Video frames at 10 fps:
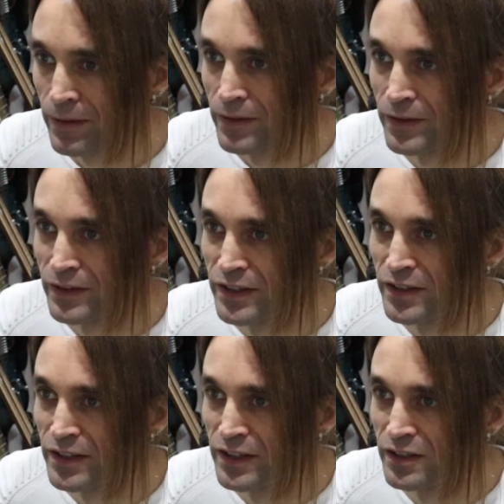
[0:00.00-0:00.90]
you can
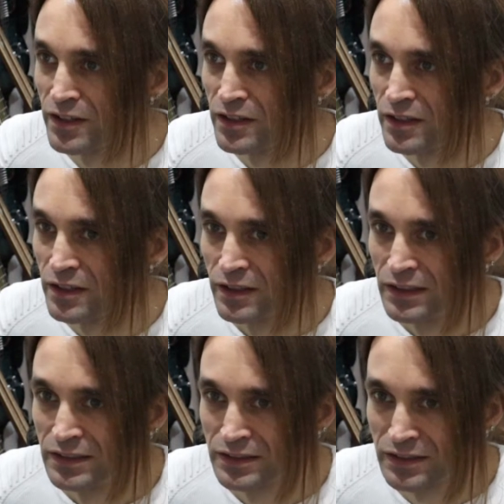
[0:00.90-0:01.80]
hear,
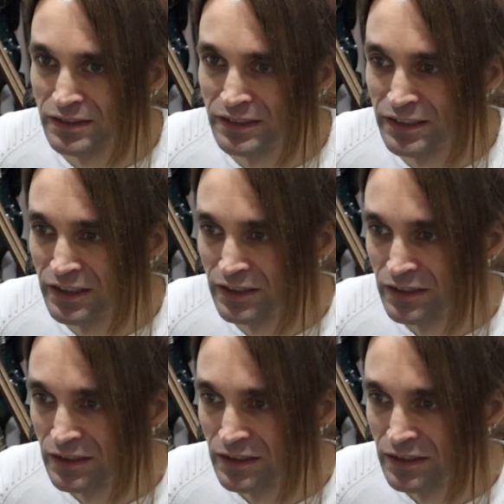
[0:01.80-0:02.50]
as you can see here,